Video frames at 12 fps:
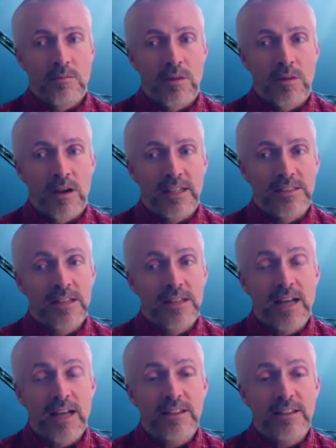it's
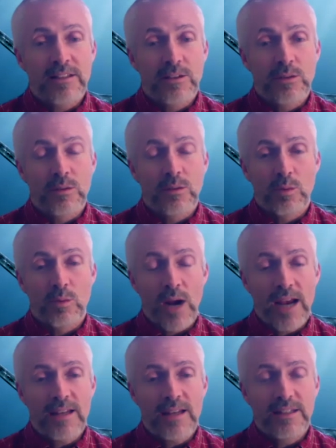not that the
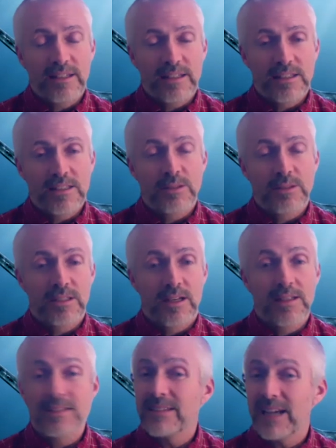writing needs to be done,
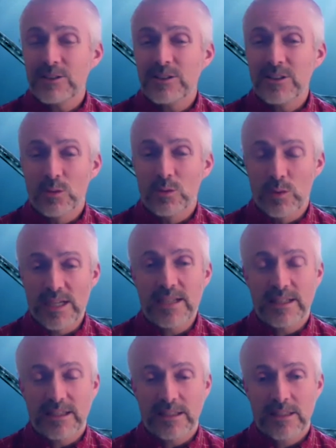it's actually the reading,
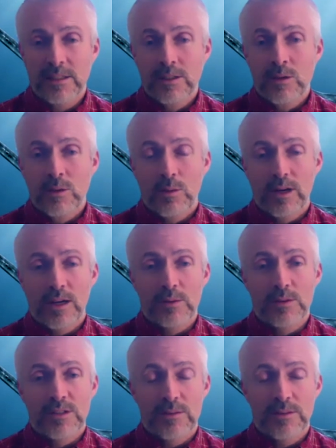where I will
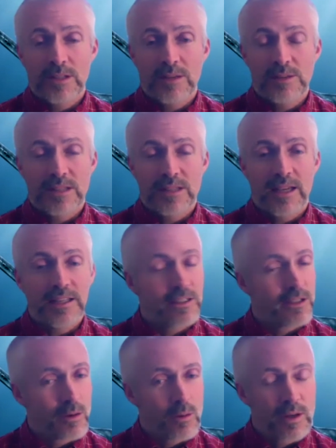sometimes say, you know
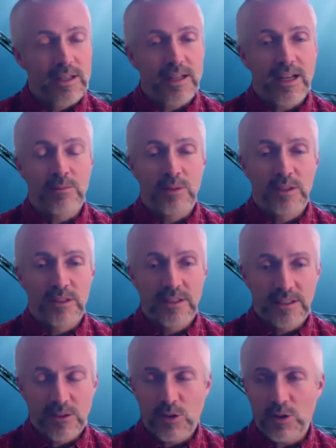what, I'm really
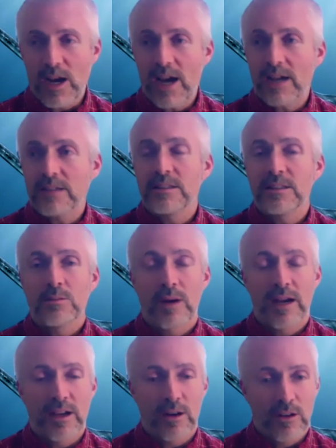distracted by
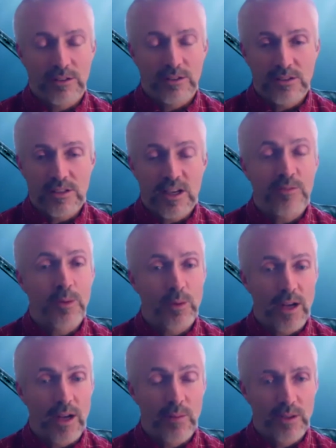all this stuff, but what I
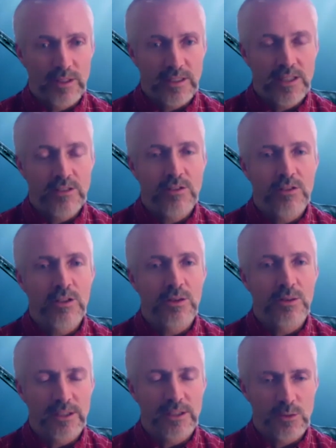really need to do
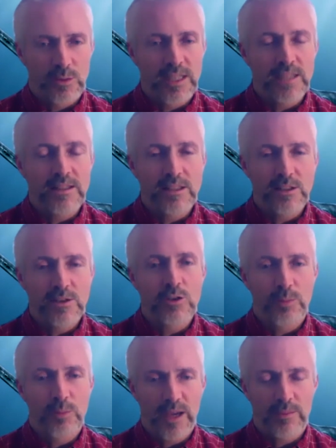is read these 2
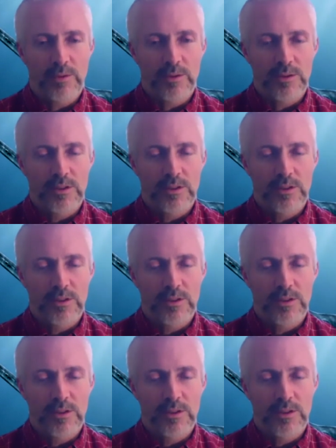papers.